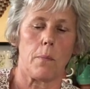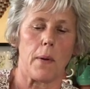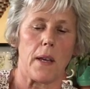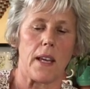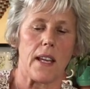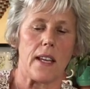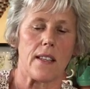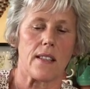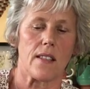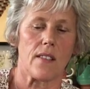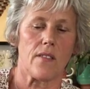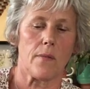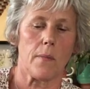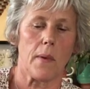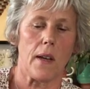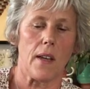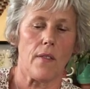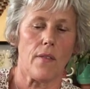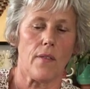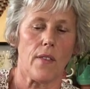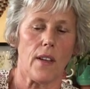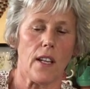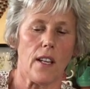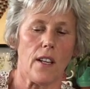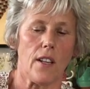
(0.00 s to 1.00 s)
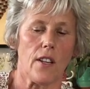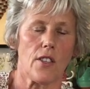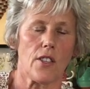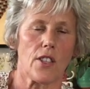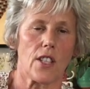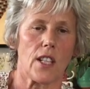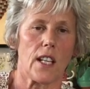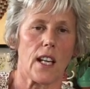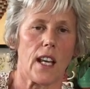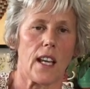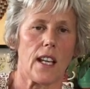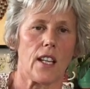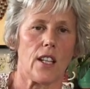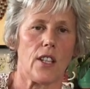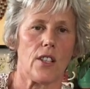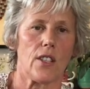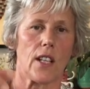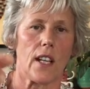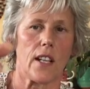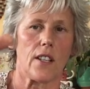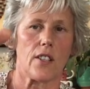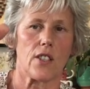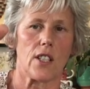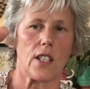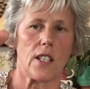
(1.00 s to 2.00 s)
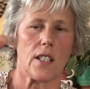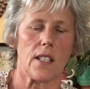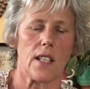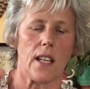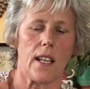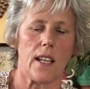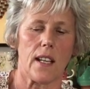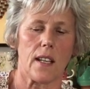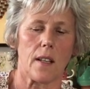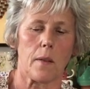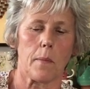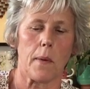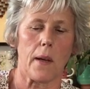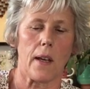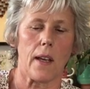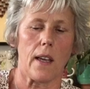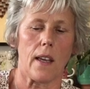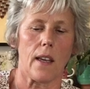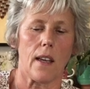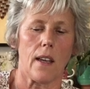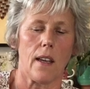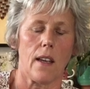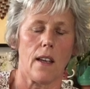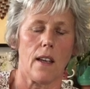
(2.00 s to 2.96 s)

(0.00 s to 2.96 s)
base of my fingers and I could actually take my